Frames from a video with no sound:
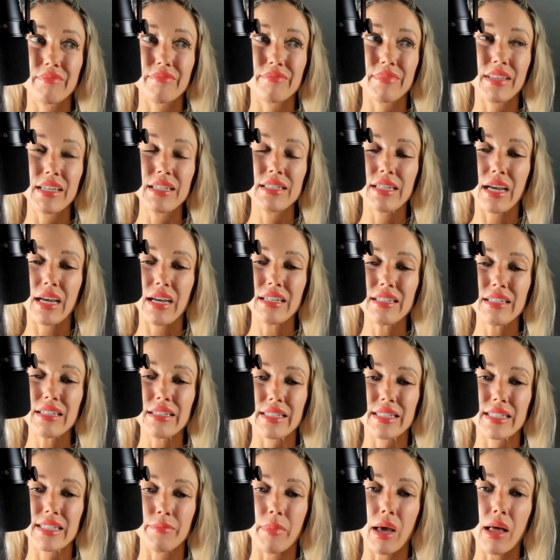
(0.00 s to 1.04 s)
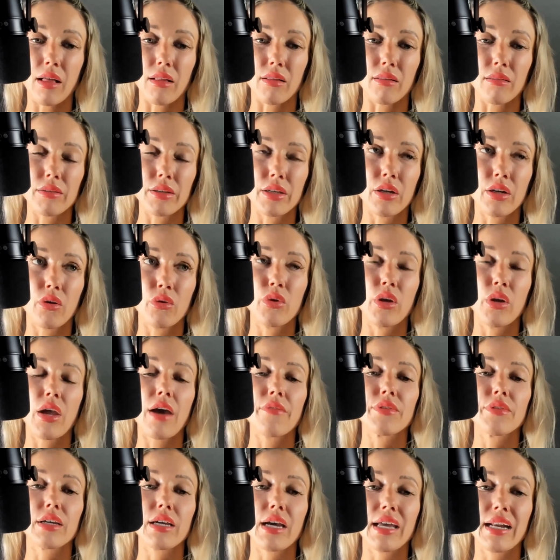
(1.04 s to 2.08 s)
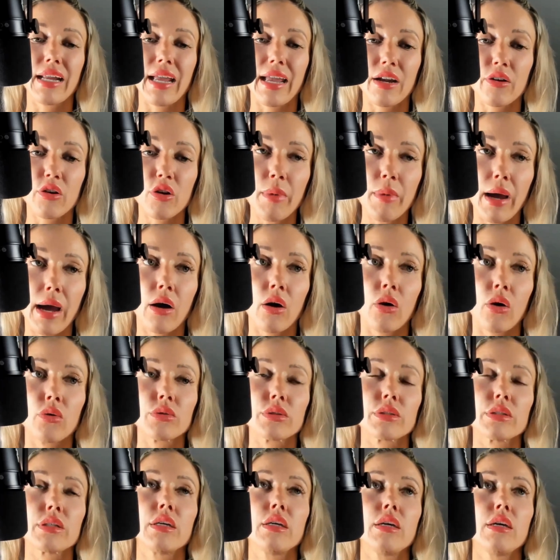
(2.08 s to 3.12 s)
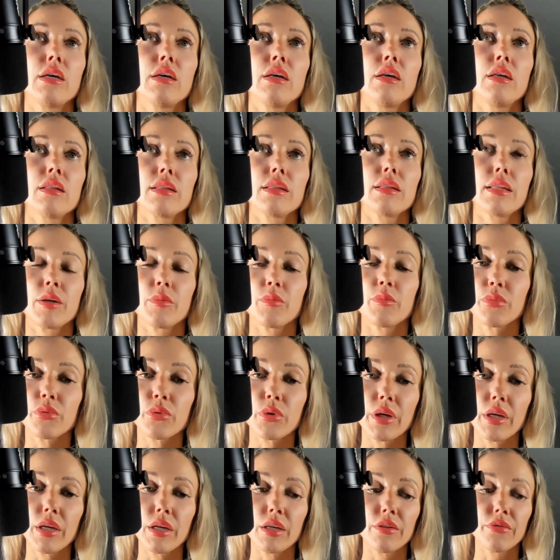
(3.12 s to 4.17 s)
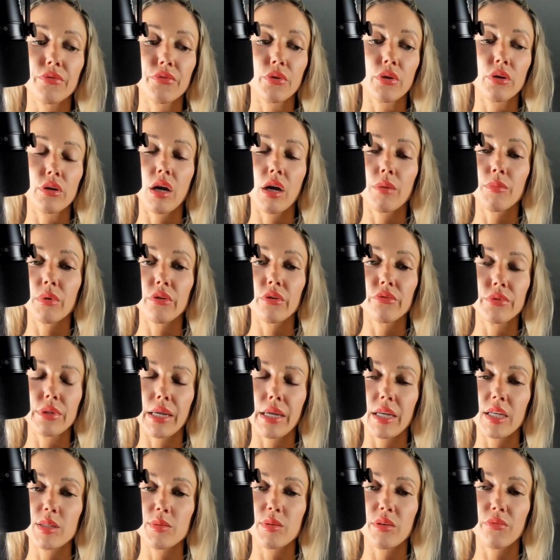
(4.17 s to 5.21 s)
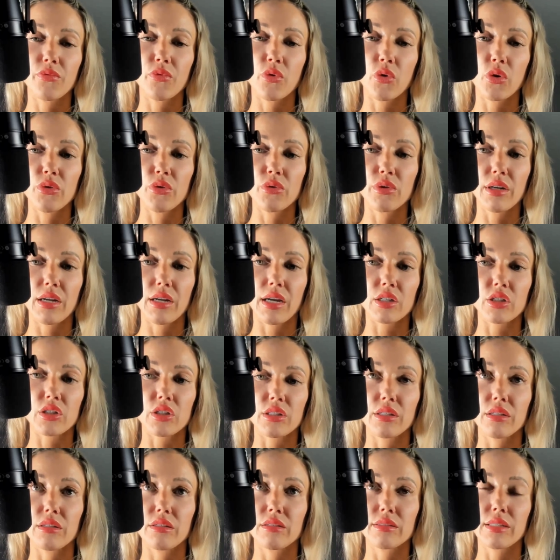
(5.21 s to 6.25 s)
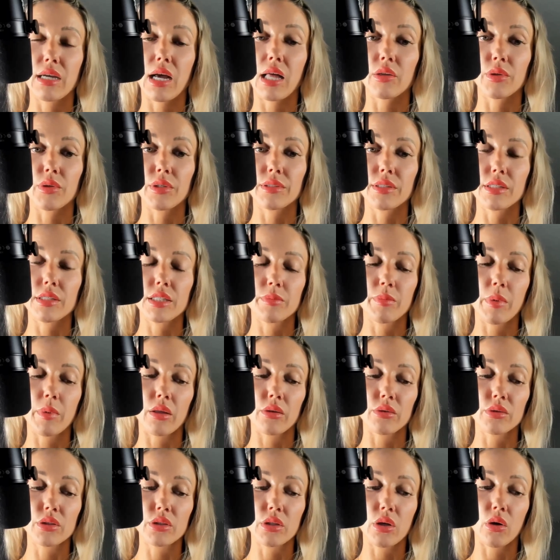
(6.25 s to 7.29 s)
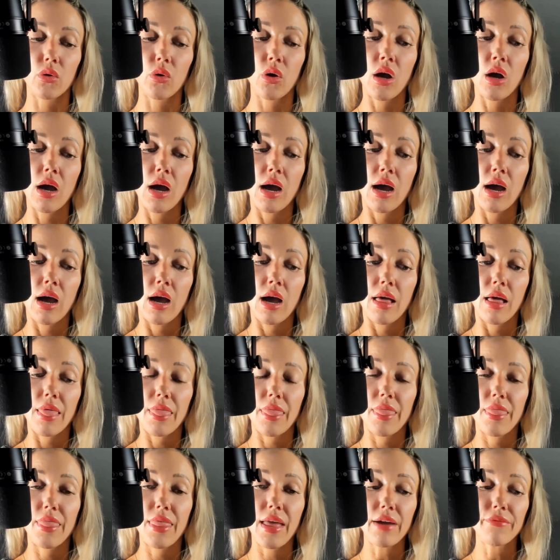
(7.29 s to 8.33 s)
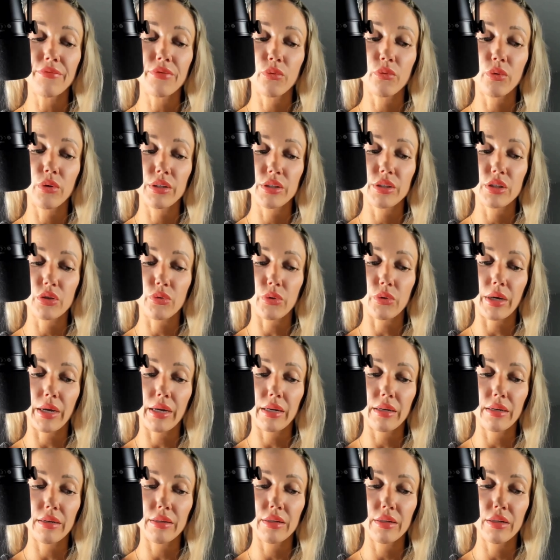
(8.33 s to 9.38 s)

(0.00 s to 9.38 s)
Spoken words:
they tend to smell, and you have to kind of air them out, let them breathe for a number of days before you can actually tolerate the smell. So that for one is great.